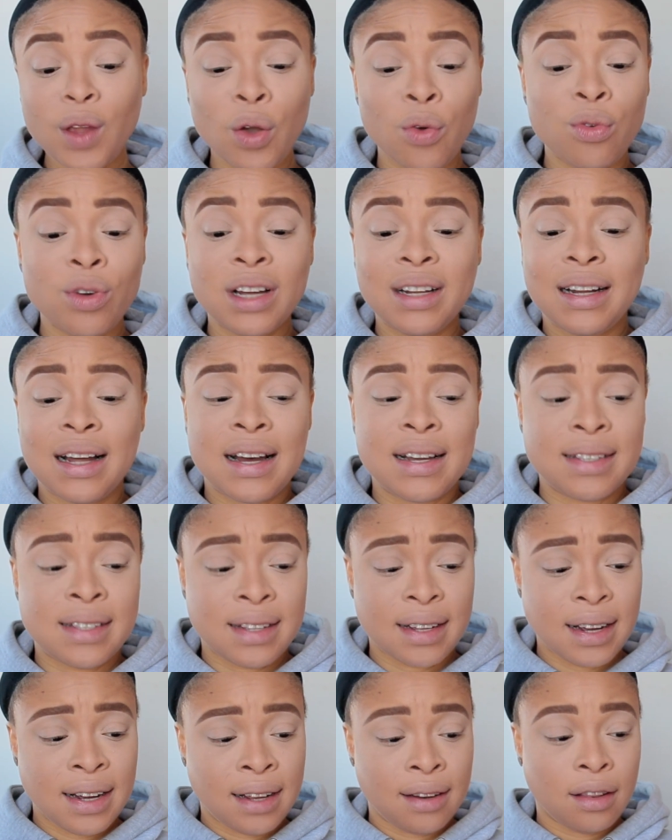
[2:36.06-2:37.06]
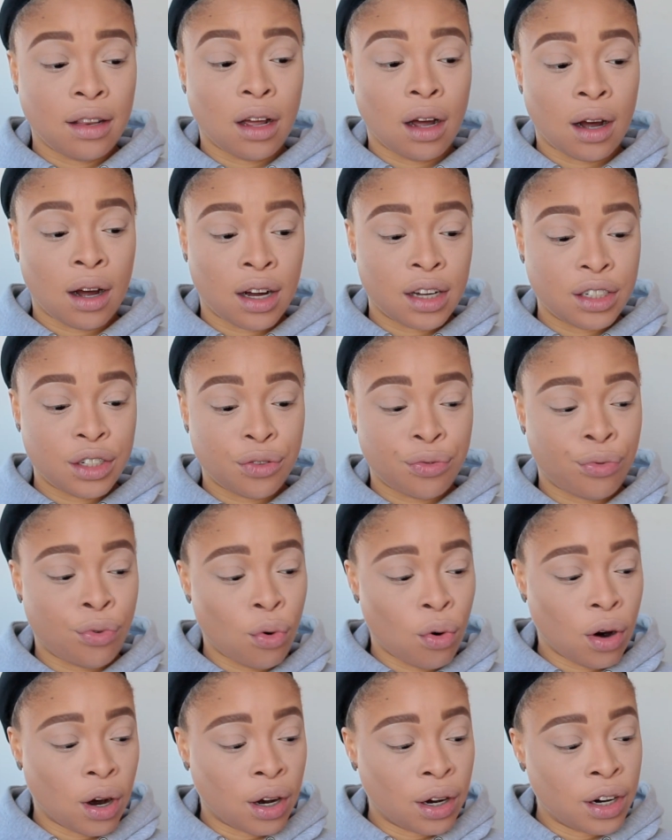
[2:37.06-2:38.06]
realized in the hunt
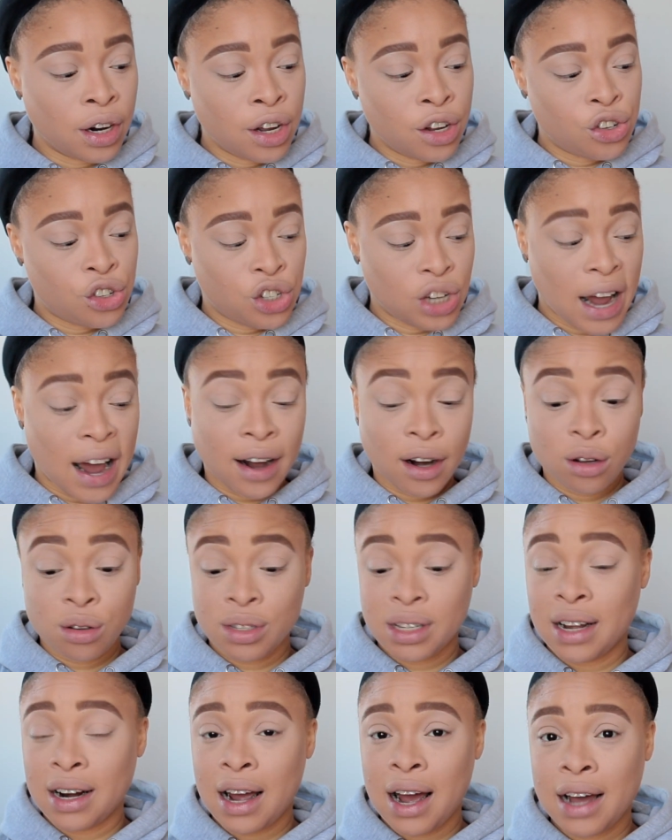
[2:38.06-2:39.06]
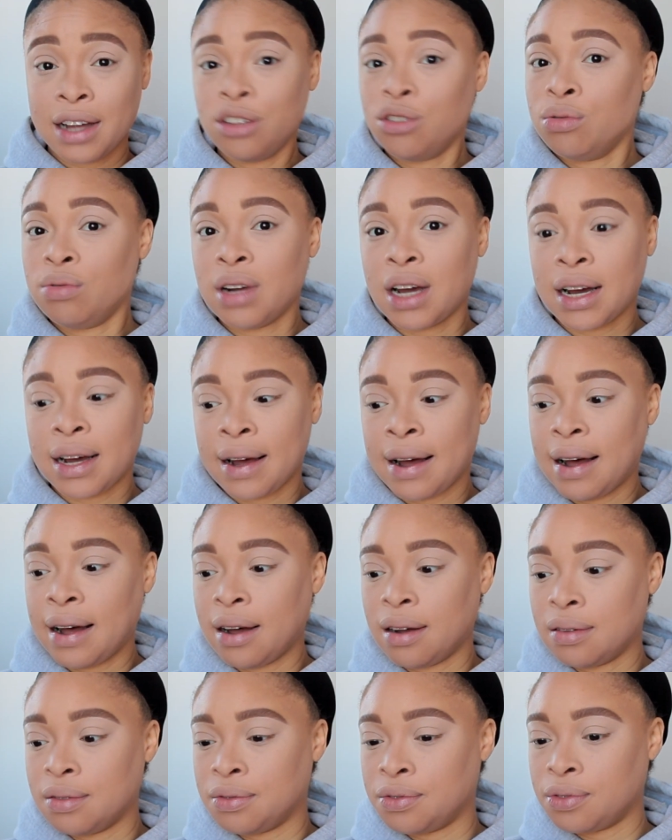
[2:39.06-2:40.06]
for shadows that I do not
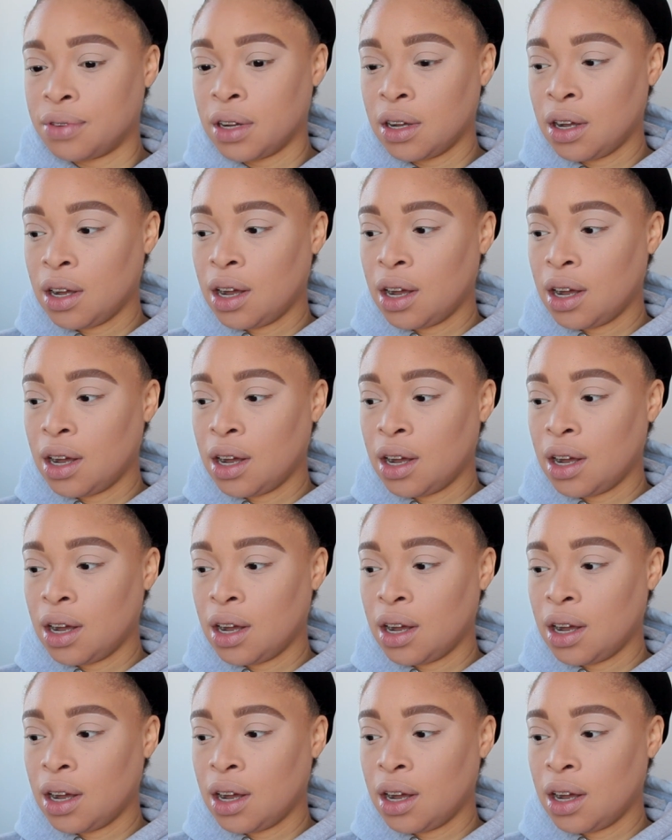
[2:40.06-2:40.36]
have